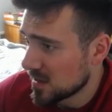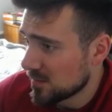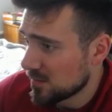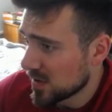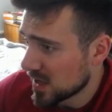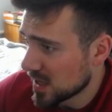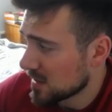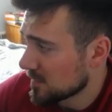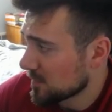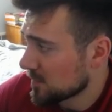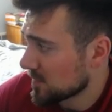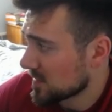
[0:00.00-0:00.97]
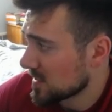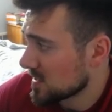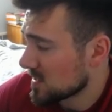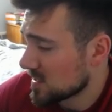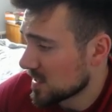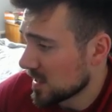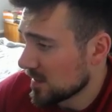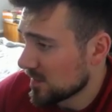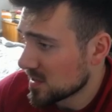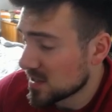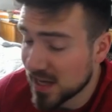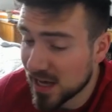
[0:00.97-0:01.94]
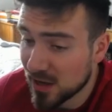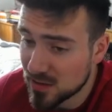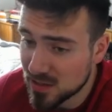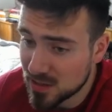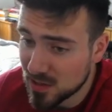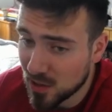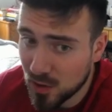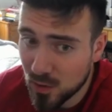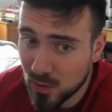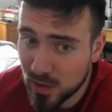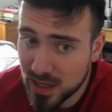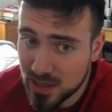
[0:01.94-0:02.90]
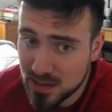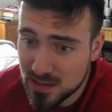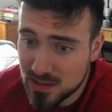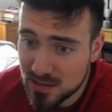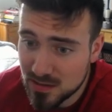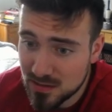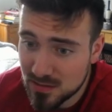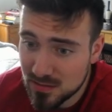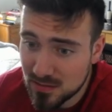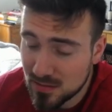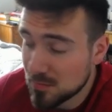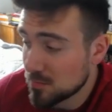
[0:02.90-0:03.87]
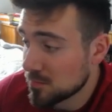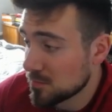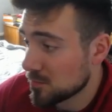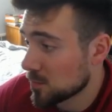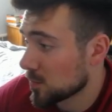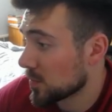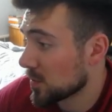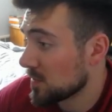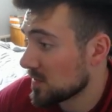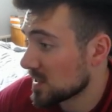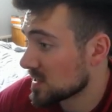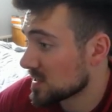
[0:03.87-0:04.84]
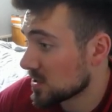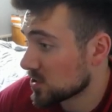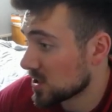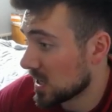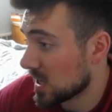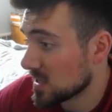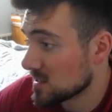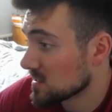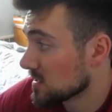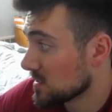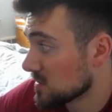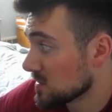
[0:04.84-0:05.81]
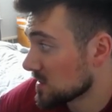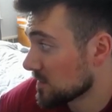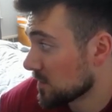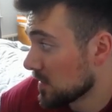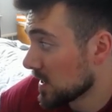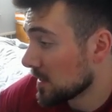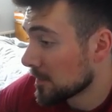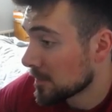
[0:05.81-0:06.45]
But safe and sound is always previous session highs and lows for me.